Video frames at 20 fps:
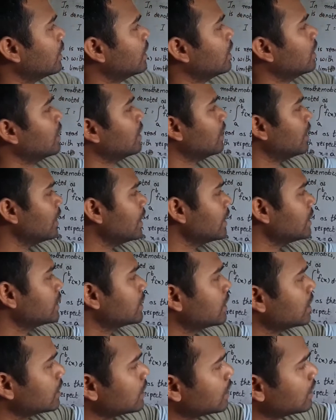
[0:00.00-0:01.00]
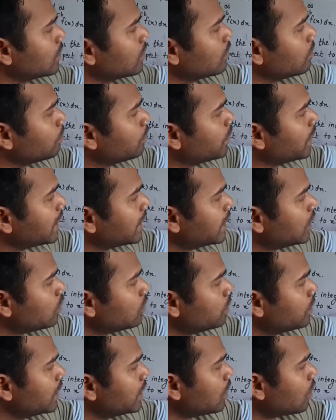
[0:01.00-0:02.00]
Let
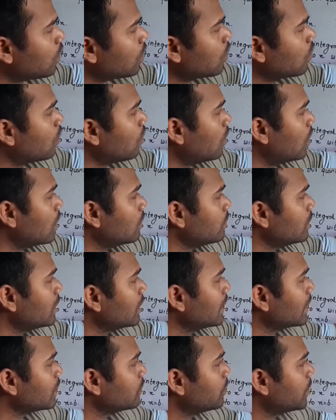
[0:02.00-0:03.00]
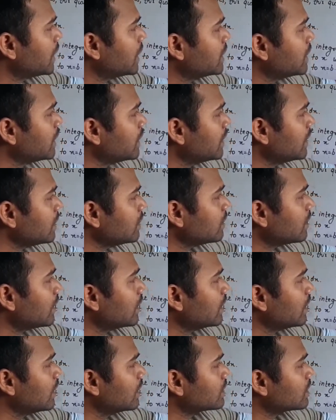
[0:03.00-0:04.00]
PQ be a curve representing the
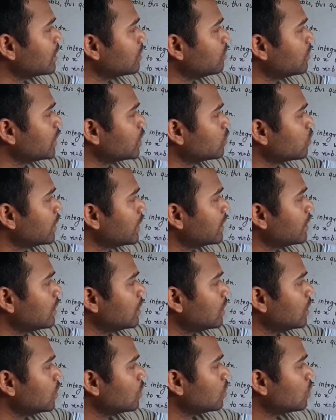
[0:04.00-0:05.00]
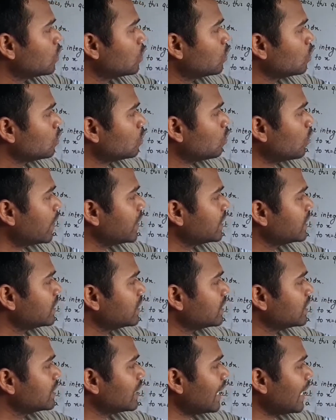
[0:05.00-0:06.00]
relation between two
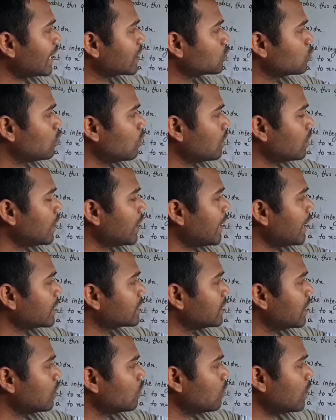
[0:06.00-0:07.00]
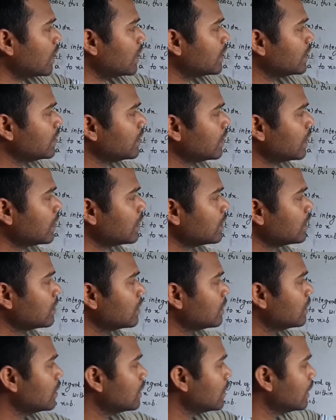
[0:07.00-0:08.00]
quantities x1, x and y. Here,
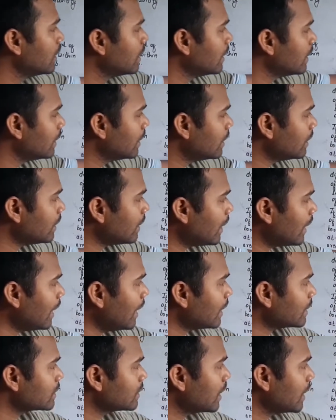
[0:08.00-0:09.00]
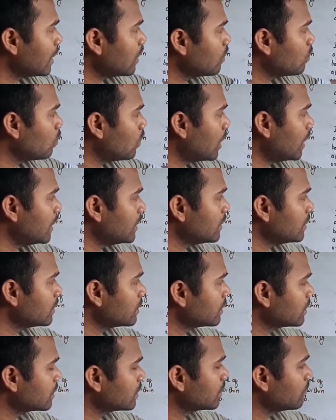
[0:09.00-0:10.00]
in x and y
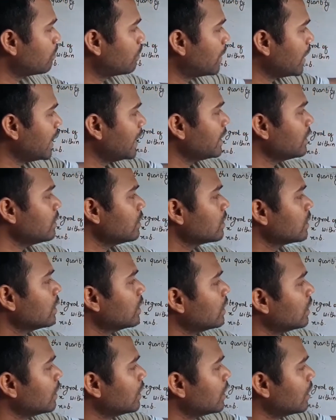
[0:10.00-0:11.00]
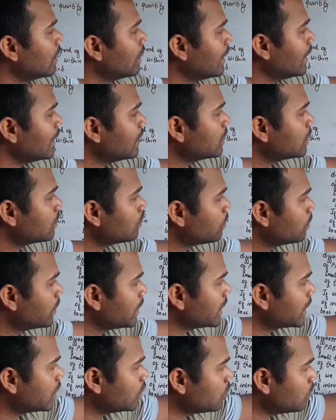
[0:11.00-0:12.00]
plane, let
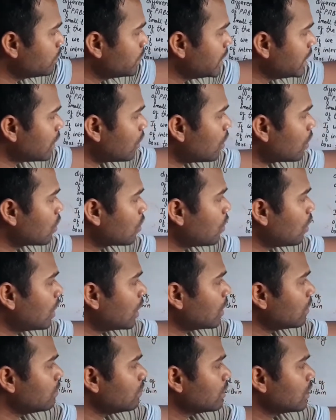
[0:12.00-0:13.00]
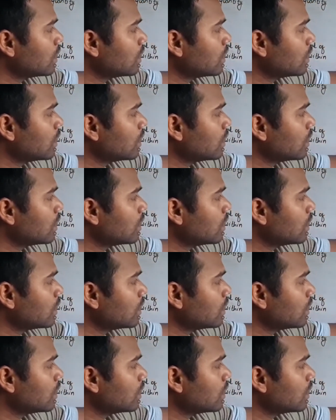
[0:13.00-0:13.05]
PQ be a curve